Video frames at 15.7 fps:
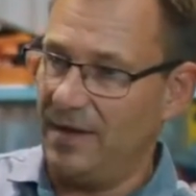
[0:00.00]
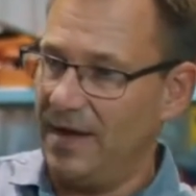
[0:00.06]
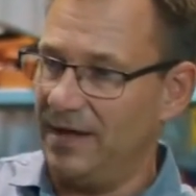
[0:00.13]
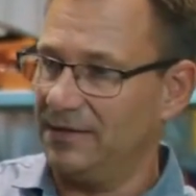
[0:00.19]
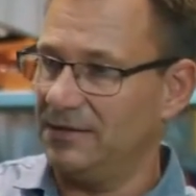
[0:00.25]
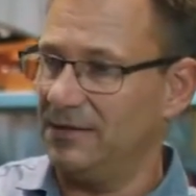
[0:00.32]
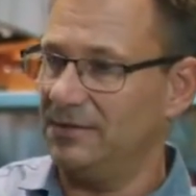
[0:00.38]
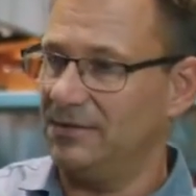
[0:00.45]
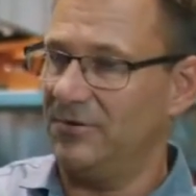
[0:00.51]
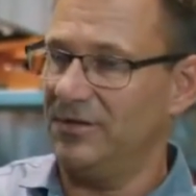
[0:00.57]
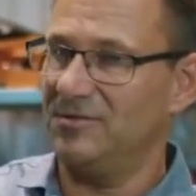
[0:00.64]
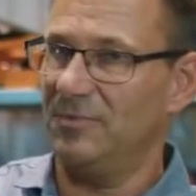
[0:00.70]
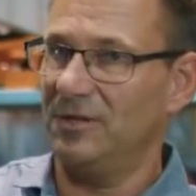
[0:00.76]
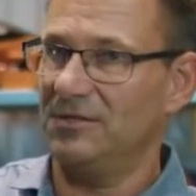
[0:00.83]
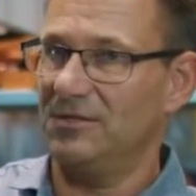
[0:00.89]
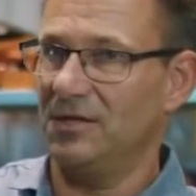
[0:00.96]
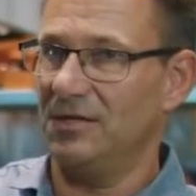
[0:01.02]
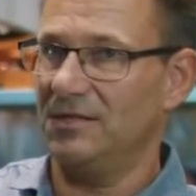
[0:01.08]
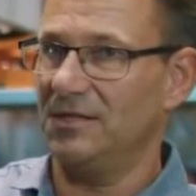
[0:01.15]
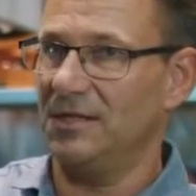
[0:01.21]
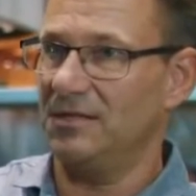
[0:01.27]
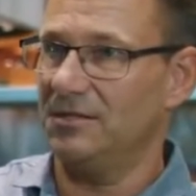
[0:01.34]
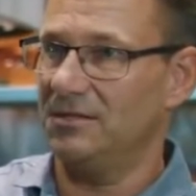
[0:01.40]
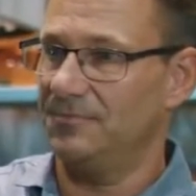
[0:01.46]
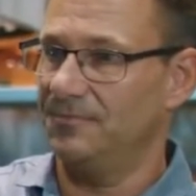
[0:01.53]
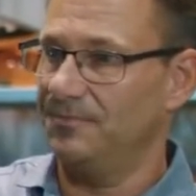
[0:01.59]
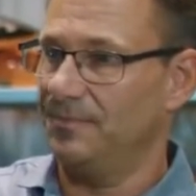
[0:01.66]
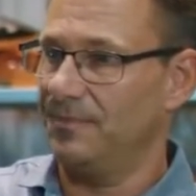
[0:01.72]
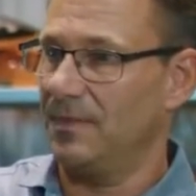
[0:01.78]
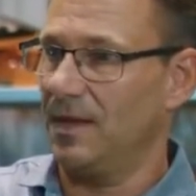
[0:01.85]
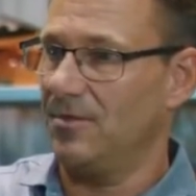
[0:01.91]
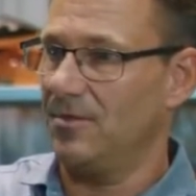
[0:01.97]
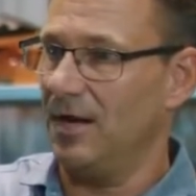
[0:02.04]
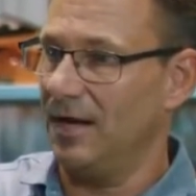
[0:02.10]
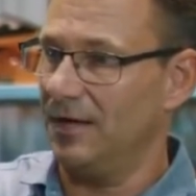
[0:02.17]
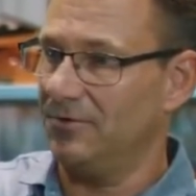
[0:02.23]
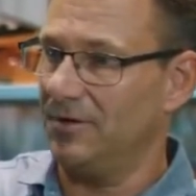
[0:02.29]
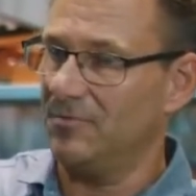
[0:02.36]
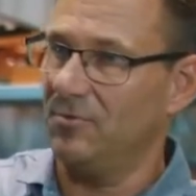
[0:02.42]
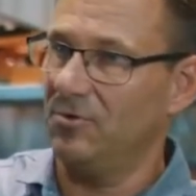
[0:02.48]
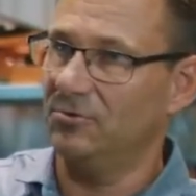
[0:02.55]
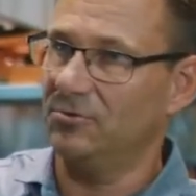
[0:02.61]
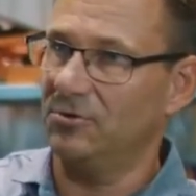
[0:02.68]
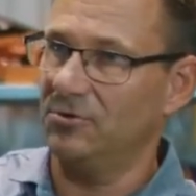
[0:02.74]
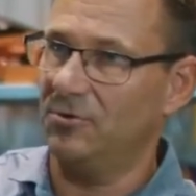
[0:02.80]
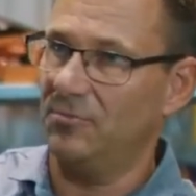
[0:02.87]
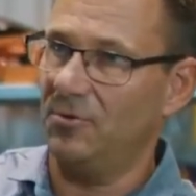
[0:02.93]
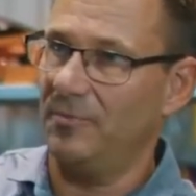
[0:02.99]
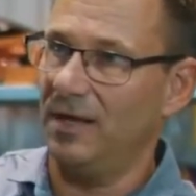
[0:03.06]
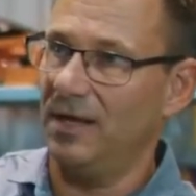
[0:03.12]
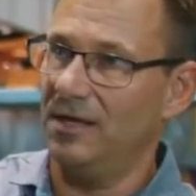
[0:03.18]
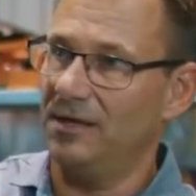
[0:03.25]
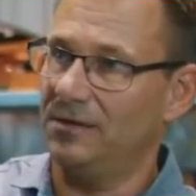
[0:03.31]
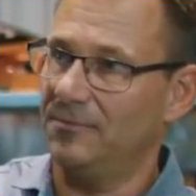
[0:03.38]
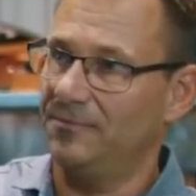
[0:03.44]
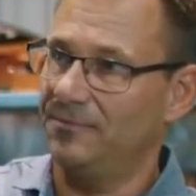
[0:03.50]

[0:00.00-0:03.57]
axles, transmission and such, an electric motor to propel it.